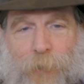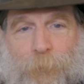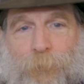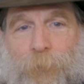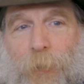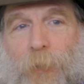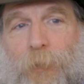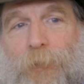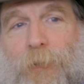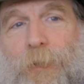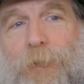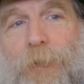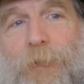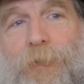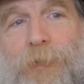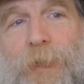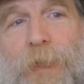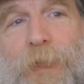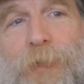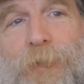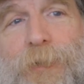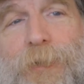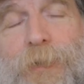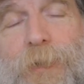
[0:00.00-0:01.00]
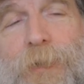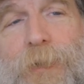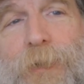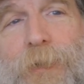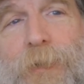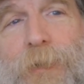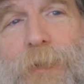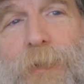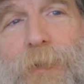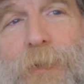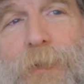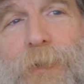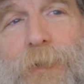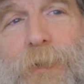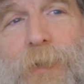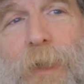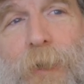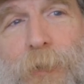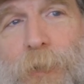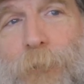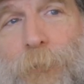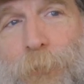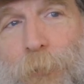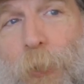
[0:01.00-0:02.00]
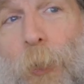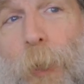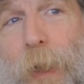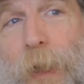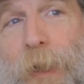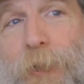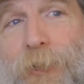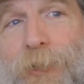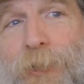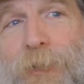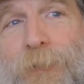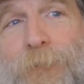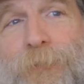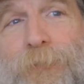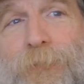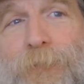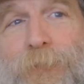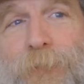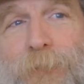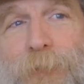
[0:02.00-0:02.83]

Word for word: the polarization or the forge